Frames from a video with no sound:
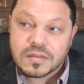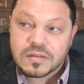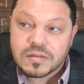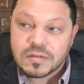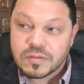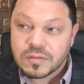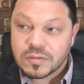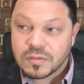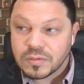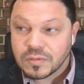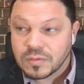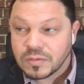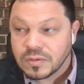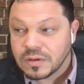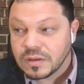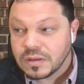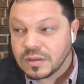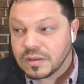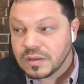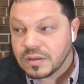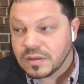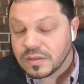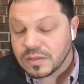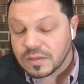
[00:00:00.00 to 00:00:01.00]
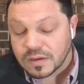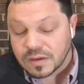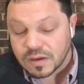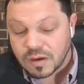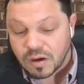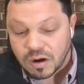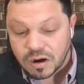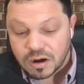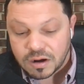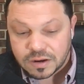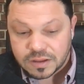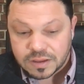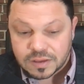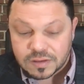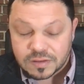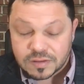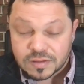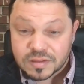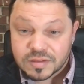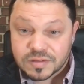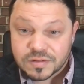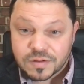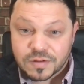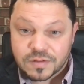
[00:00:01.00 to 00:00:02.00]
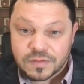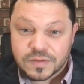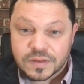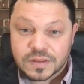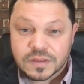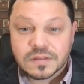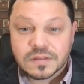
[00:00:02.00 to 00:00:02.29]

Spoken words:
to the guardian servant.